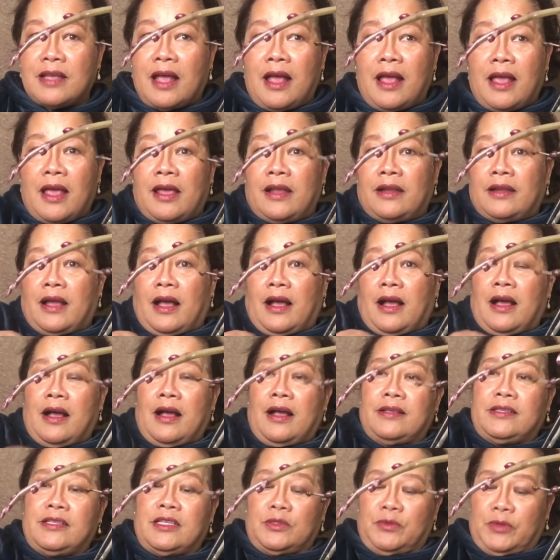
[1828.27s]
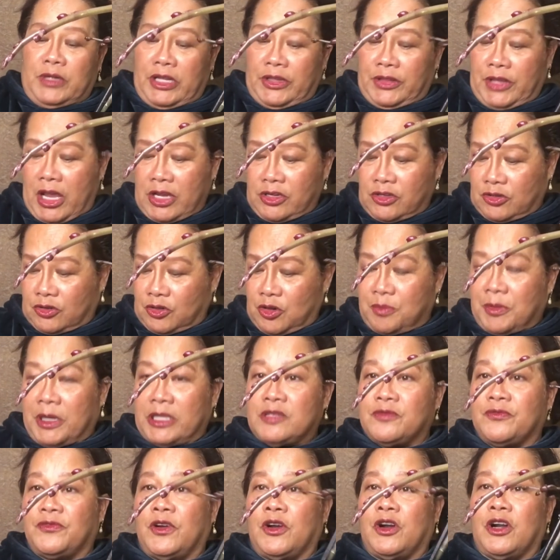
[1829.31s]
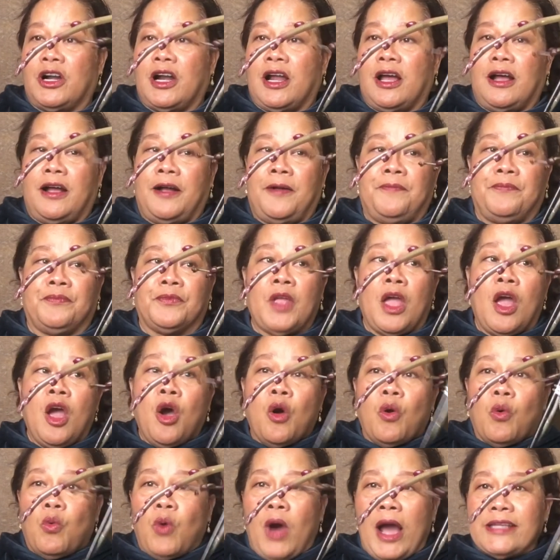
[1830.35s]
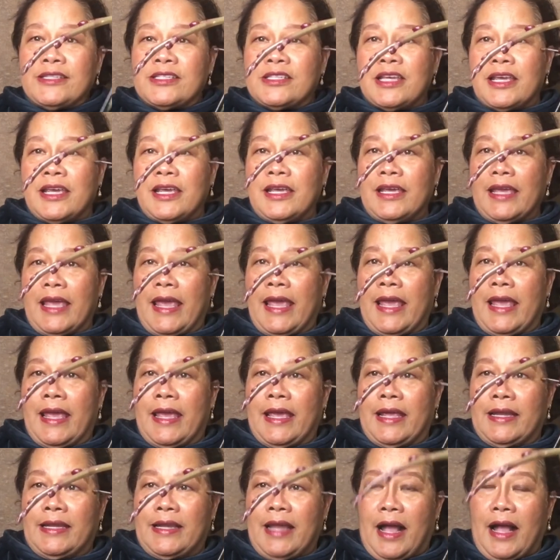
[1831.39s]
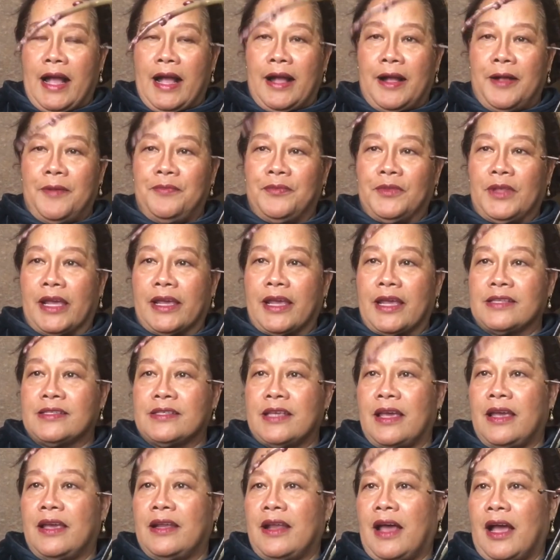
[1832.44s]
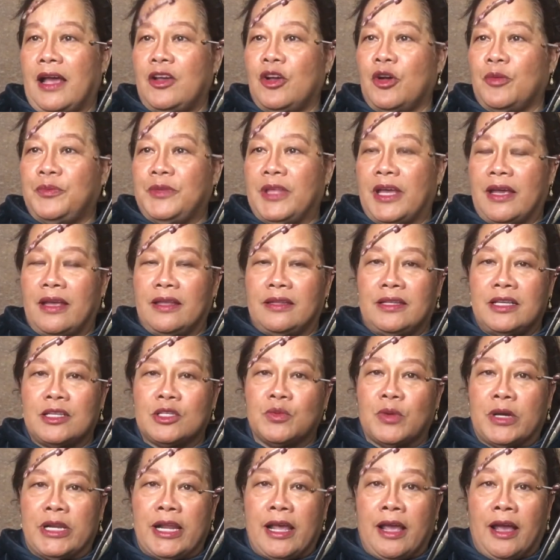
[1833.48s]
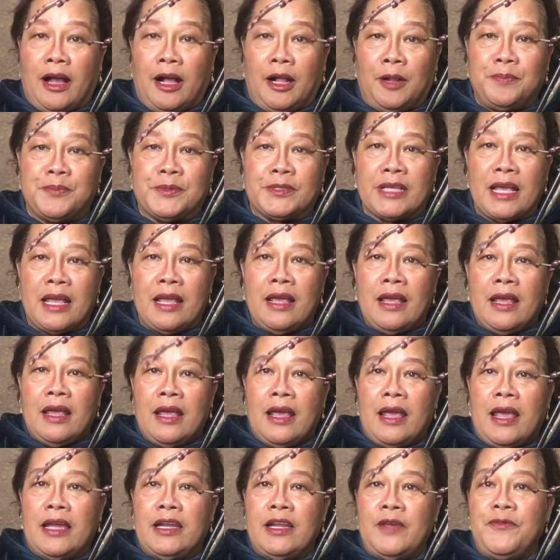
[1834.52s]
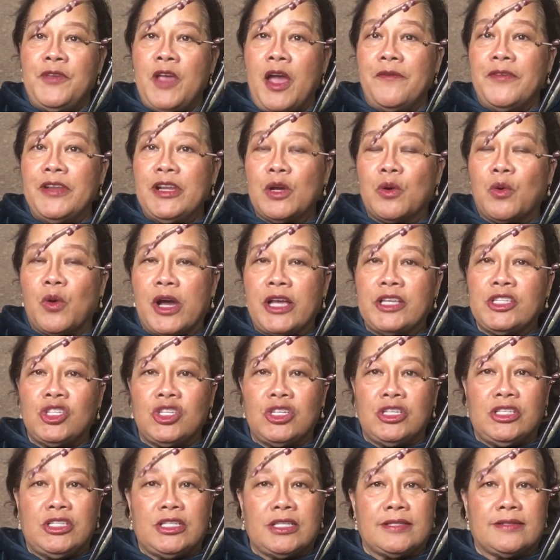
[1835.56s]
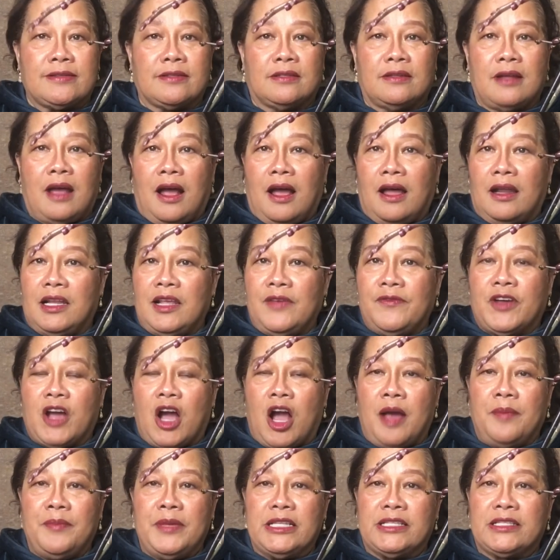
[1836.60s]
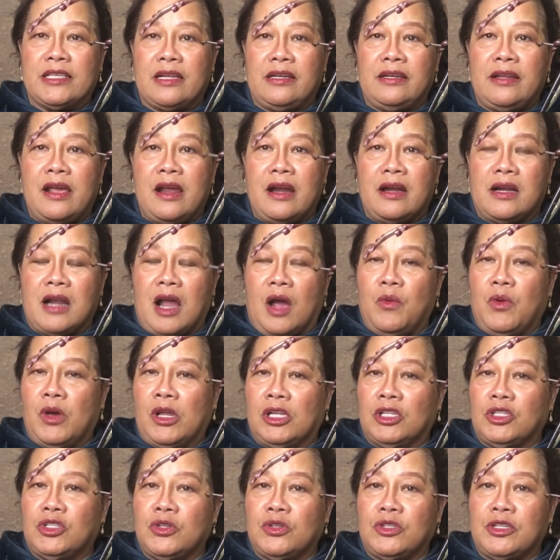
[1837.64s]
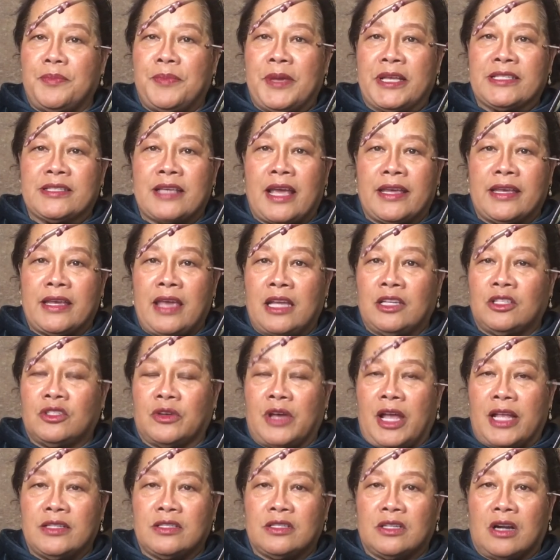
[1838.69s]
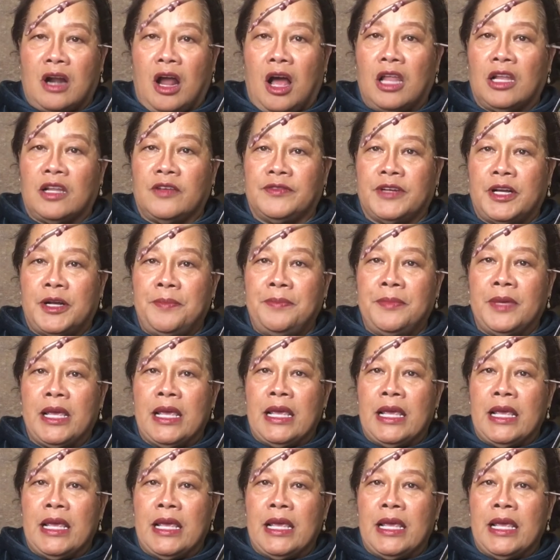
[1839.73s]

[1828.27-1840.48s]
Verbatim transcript: And I uh, just want to thank you so much for um, watching, and um, like I said, I hope that this one helps. And if you have any questions, just uh, leave comments in there, and I will do the best I can to answer all of them.